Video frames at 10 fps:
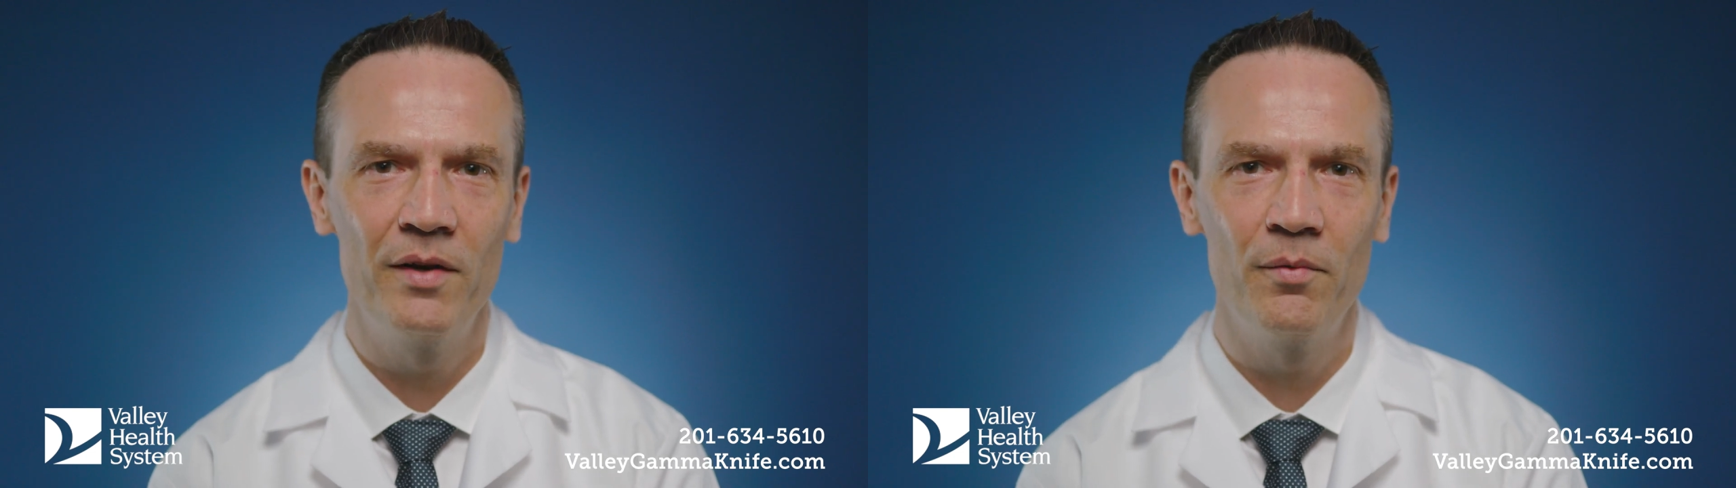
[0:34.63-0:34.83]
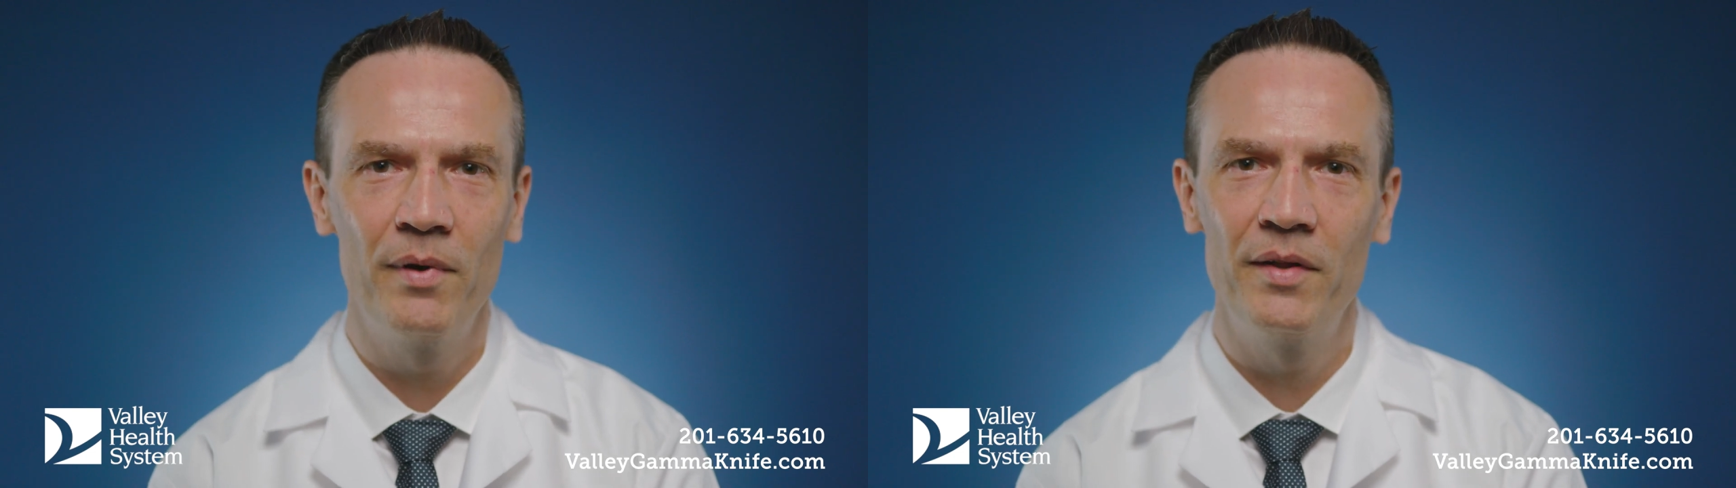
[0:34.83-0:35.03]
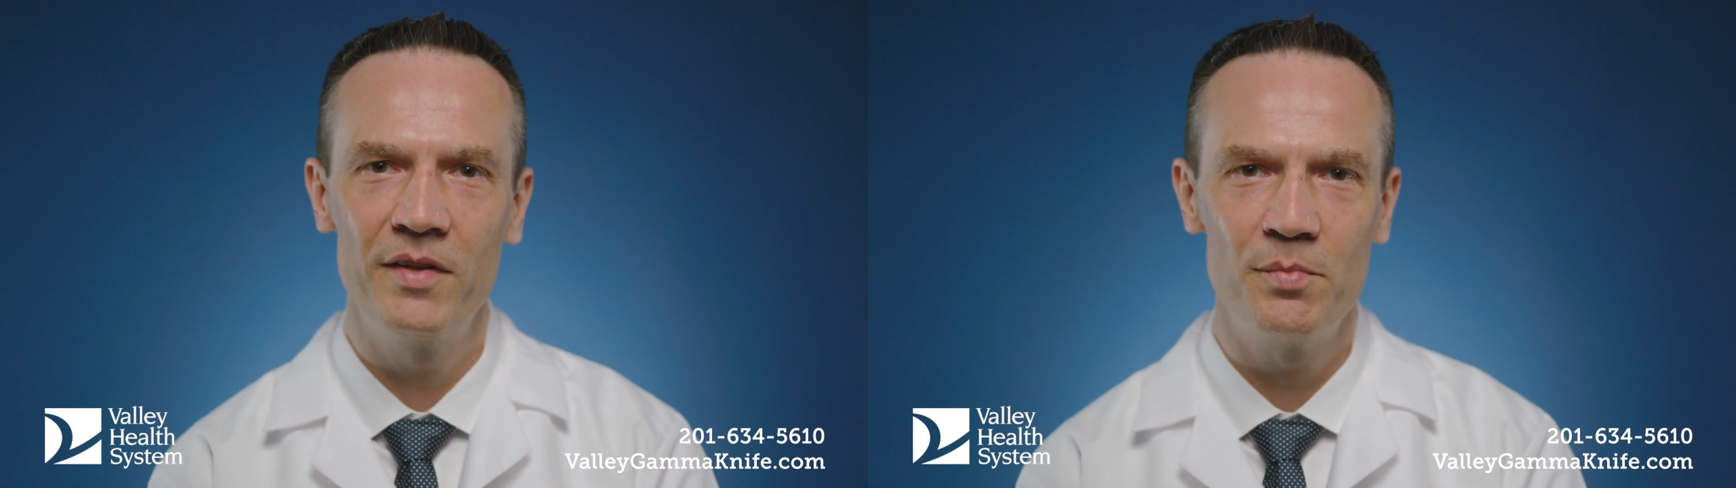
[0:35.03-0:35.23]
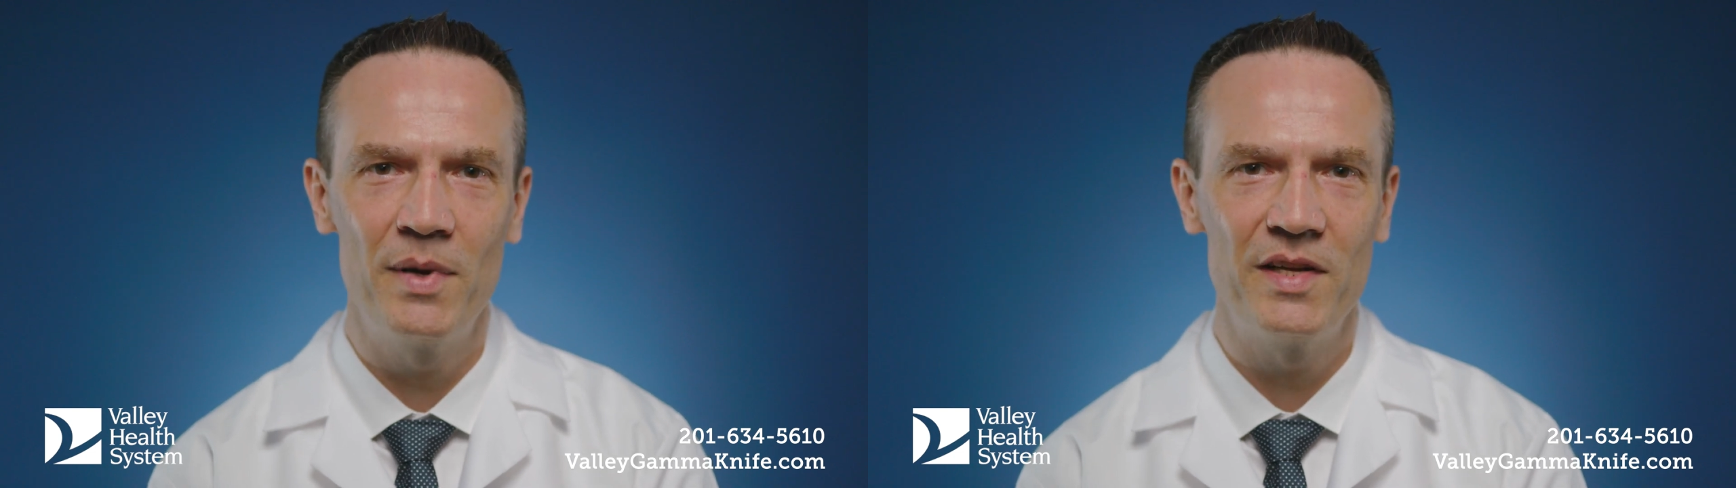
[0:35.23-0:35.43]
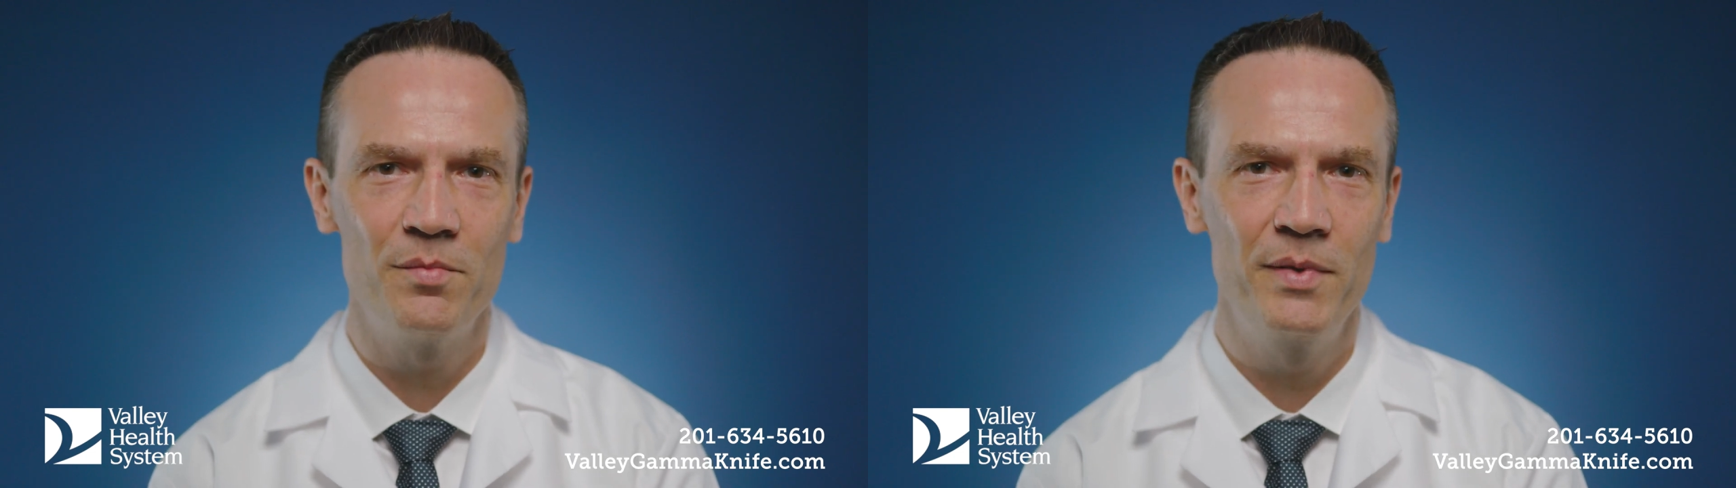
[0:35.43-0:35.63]
around the
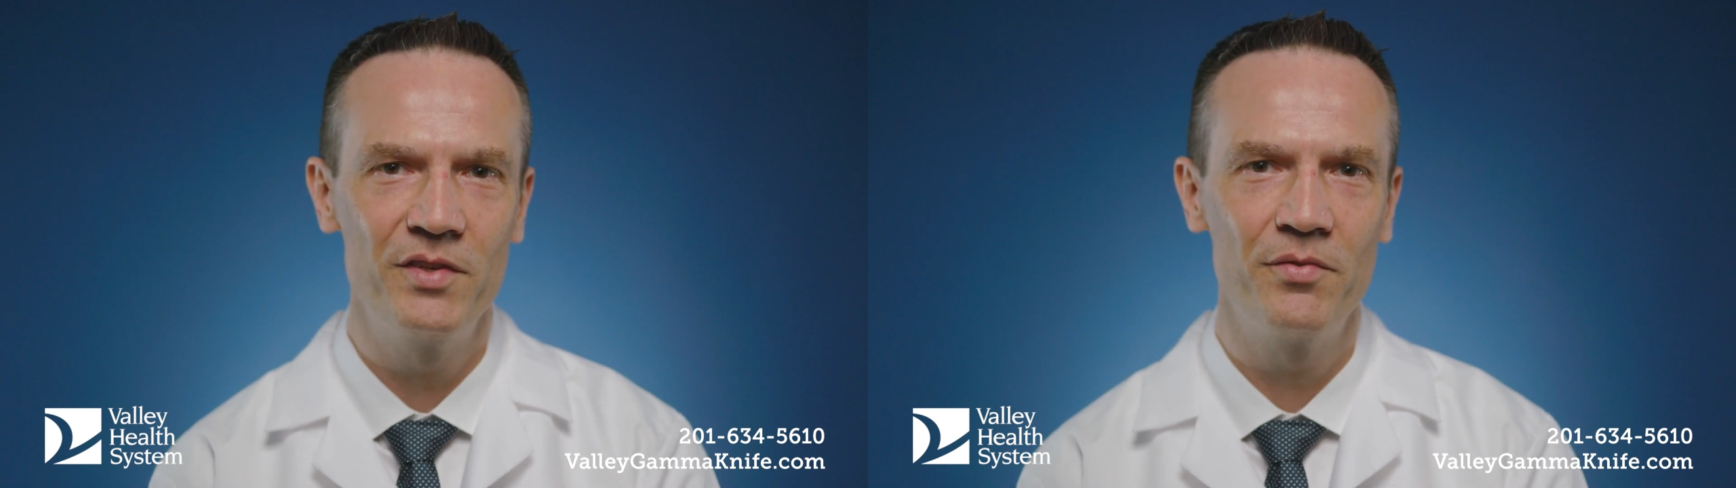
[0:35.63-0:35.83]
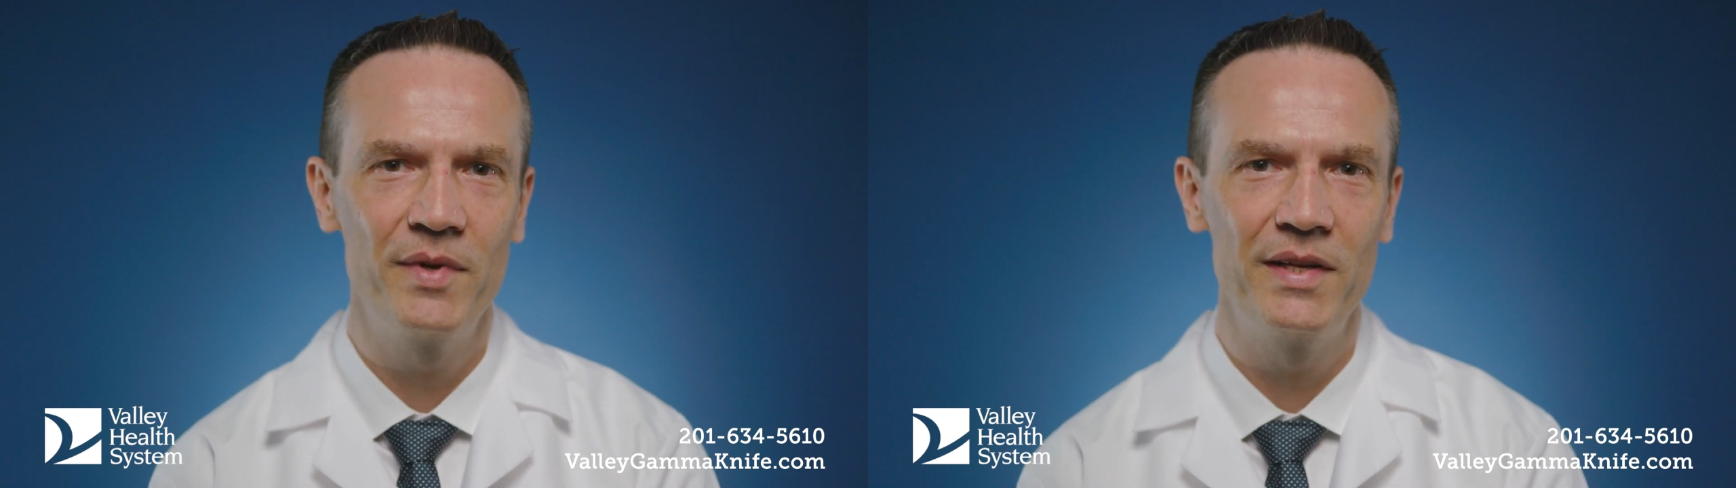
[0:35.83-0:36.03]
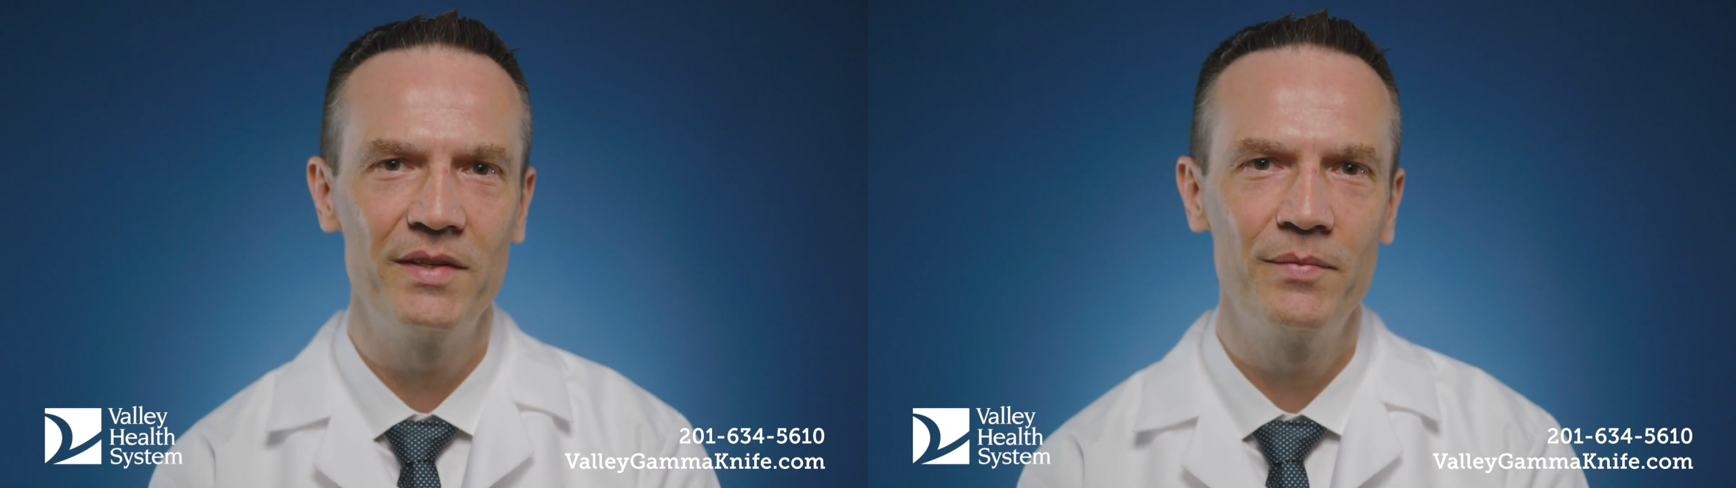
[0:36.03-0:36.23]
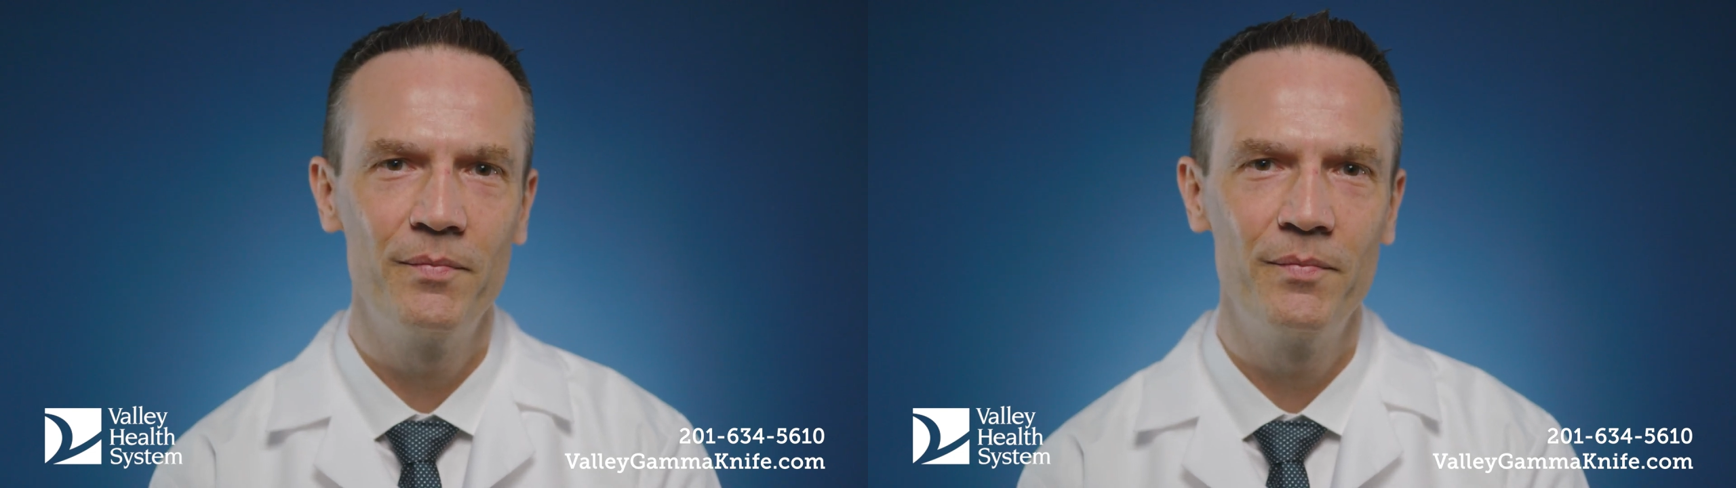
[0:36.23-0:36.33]
spots being treated.